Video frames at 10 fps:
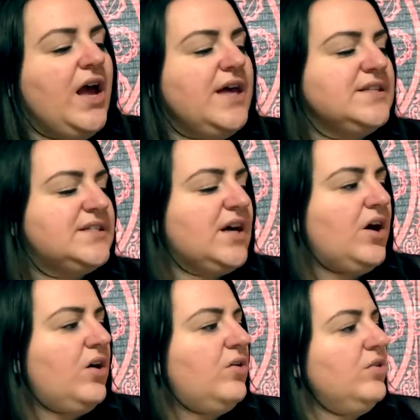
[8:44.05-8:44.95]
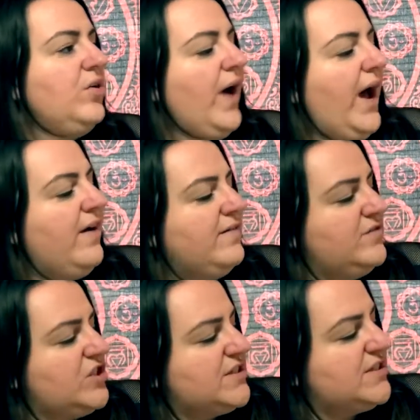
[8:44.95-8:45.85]
And so you have
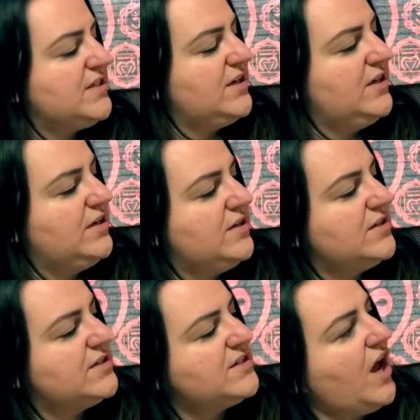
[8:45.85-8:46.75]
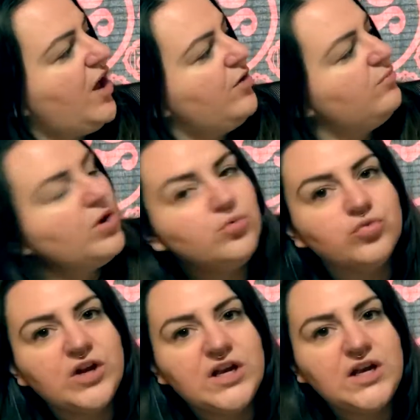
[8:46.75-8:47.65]
just some
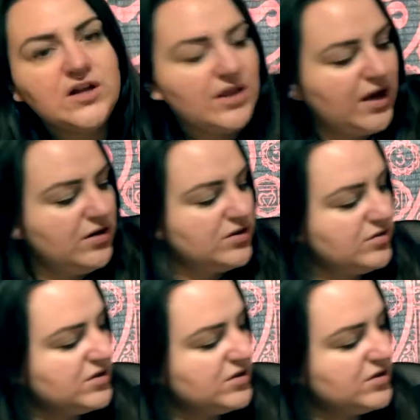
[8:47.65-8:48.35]
reading that you do.